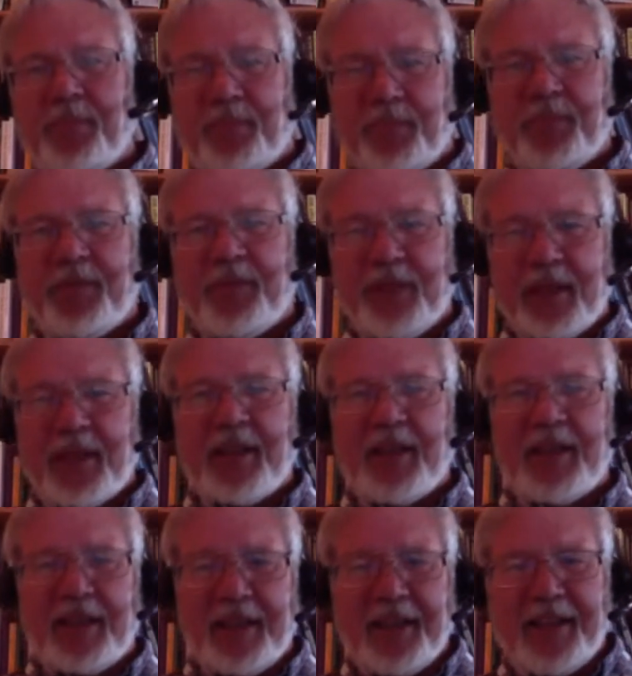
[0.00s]
mention
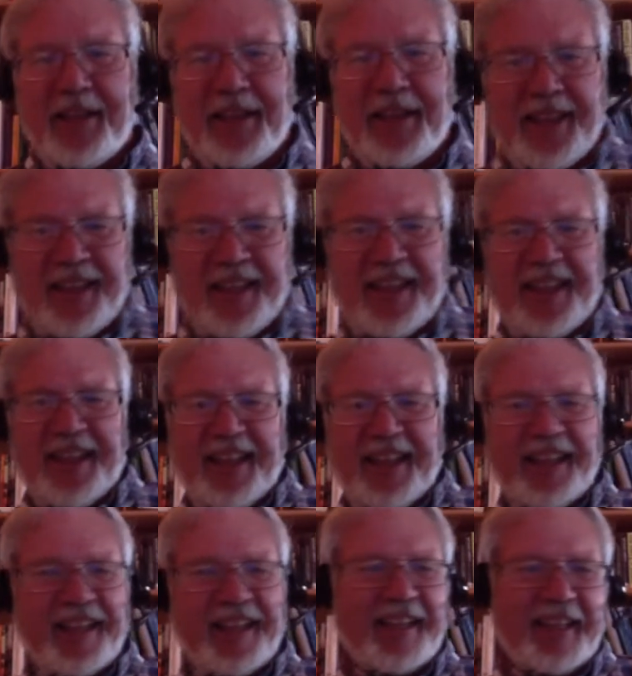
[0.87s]
how
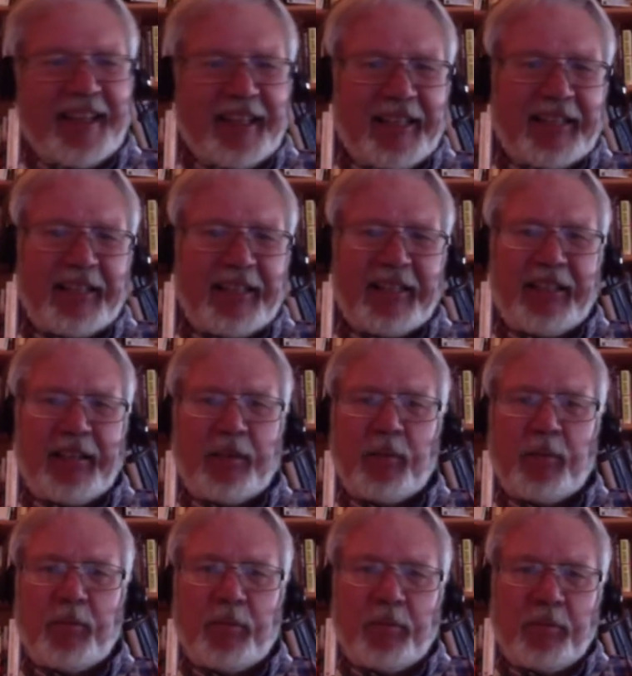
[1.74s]
this
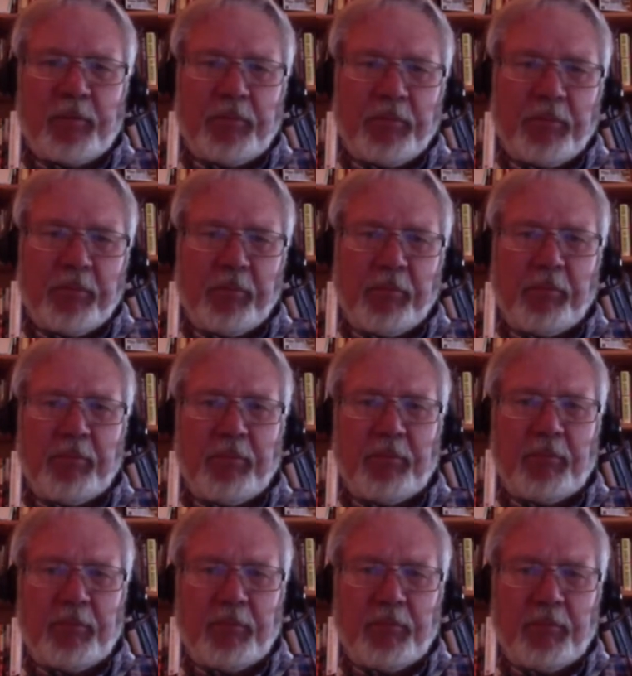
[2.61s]
cabal set
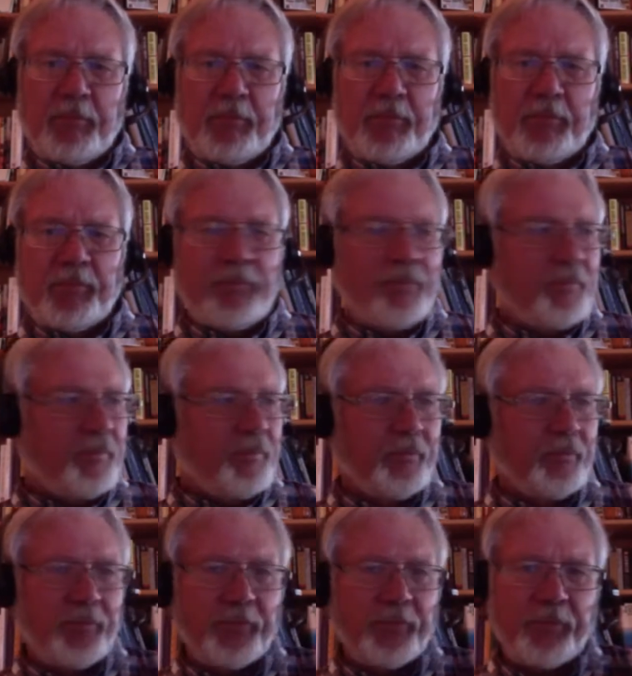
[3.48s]
up
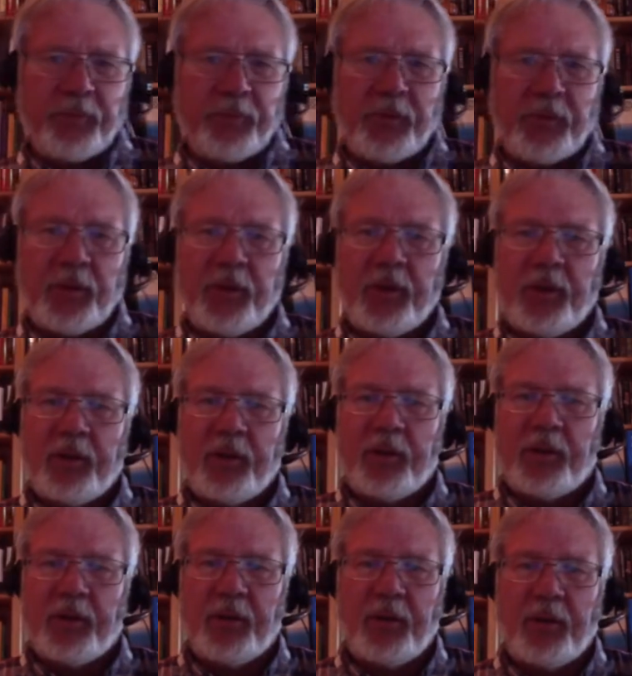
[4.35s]
World War II.
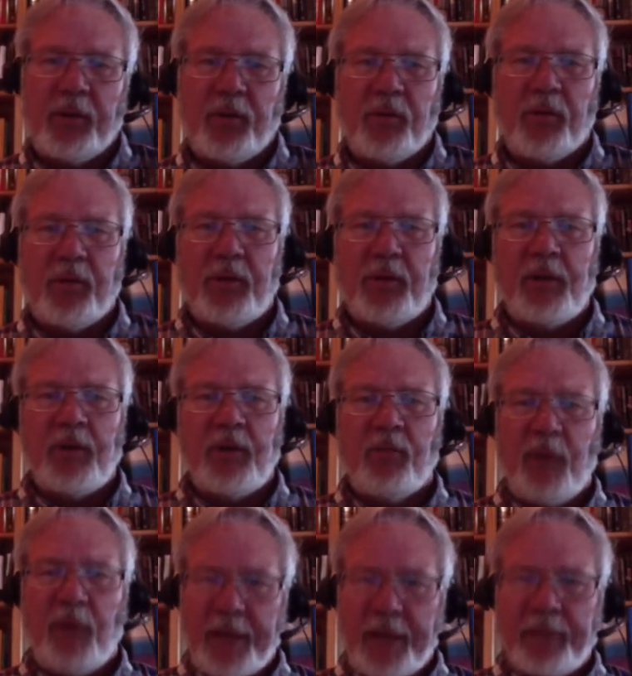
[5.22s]
And uh,
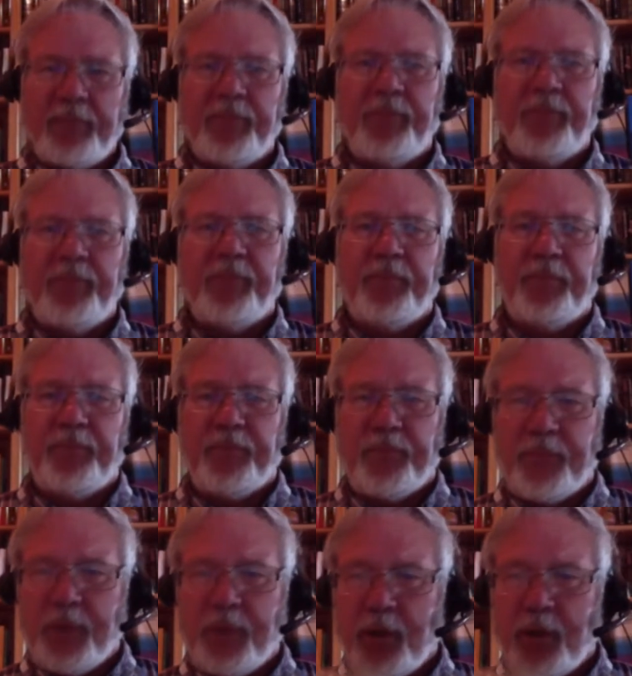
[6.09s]
you can tell me if